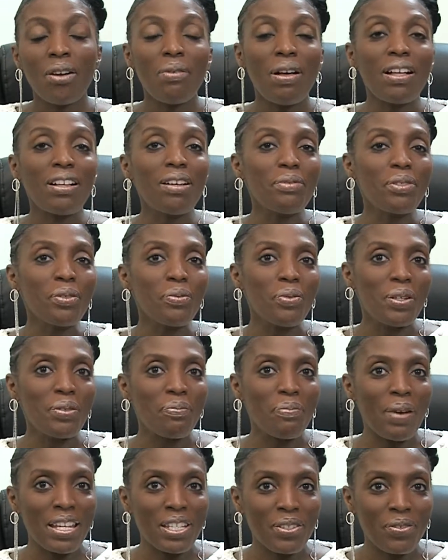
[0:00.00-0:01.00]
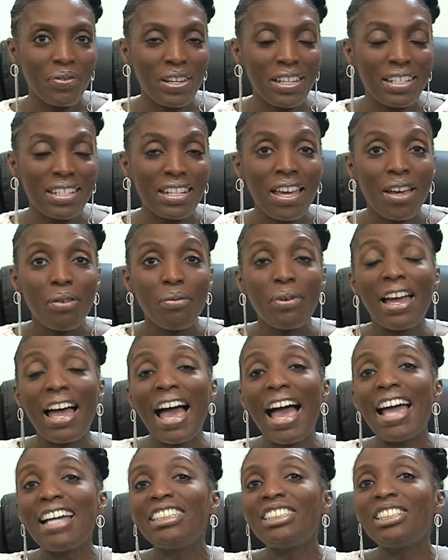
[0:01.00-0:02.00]
Welcome to WordBites, friend, where
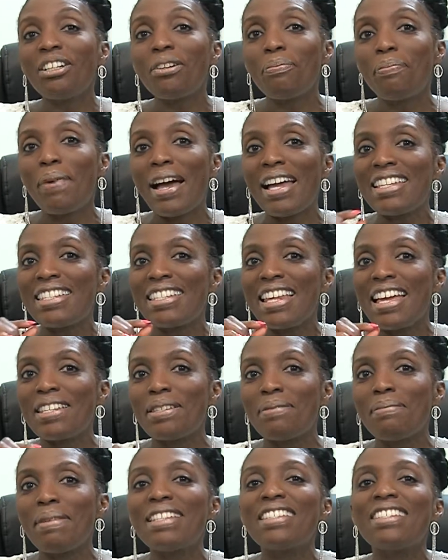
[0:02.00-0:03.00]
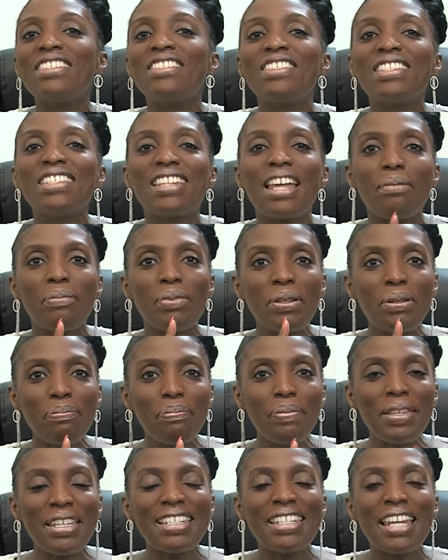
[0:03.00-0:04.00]
I share bite-sized messages that bring
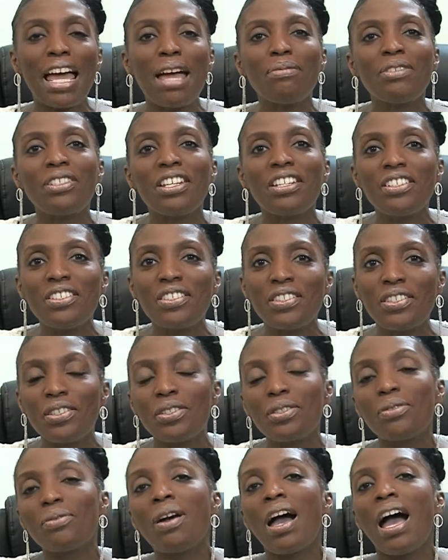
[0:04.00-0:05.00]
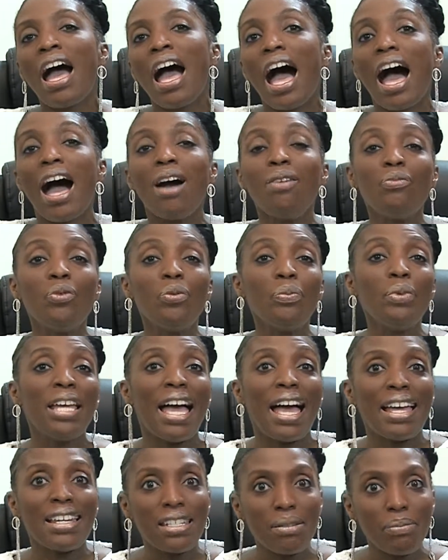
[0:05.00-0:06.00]
big-time changes to you. I'm Wumi
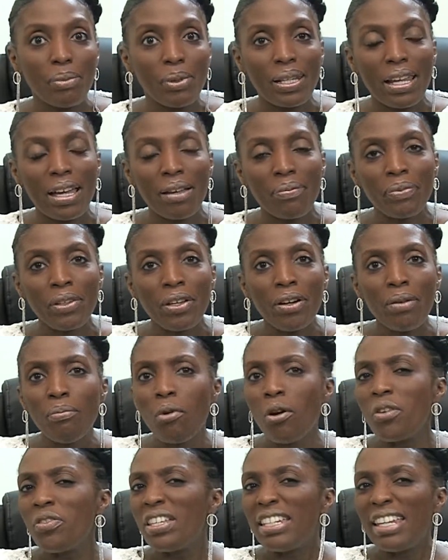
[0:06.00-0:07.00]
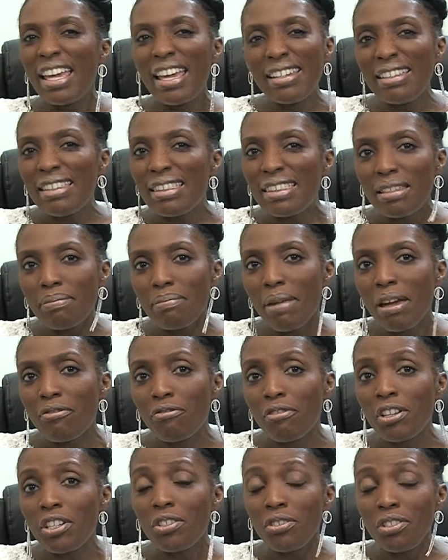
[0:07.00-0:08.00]
Ademola. More than anything, my
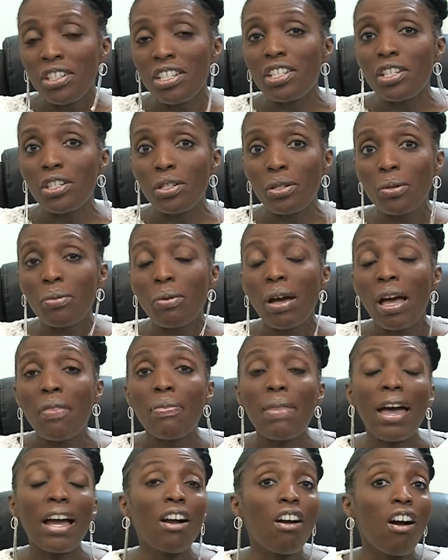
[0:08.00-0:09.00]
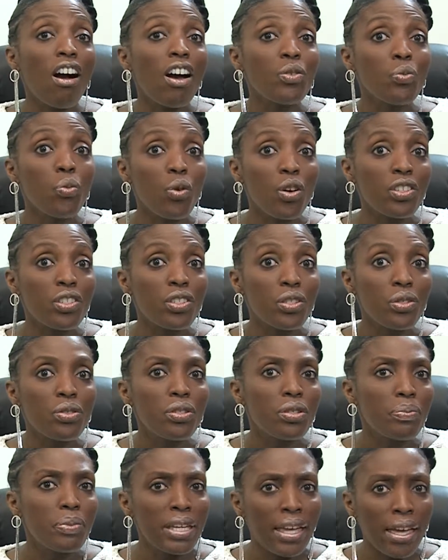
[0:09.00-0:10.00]
friend, you need to know that God wants you
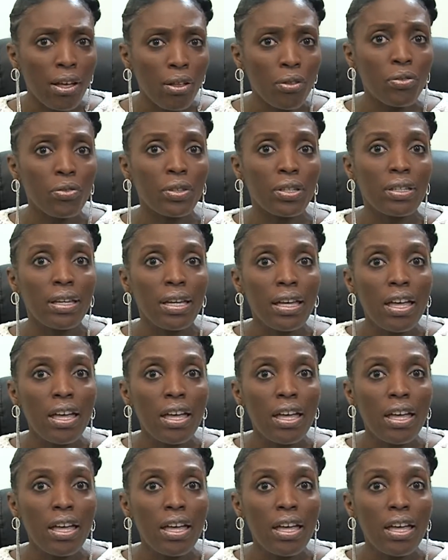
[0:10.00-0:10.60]
to be healthy.